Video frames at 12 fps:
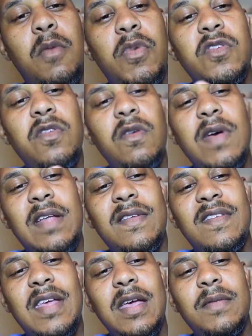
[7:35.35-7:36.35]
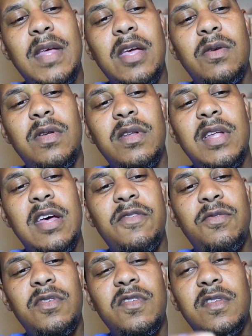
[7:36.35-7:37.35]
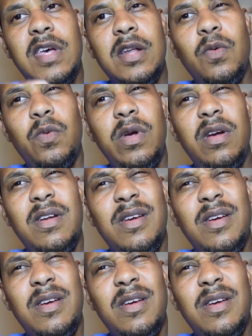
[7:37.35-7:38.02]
But you don't have the same thing on the left, which is kind of weird.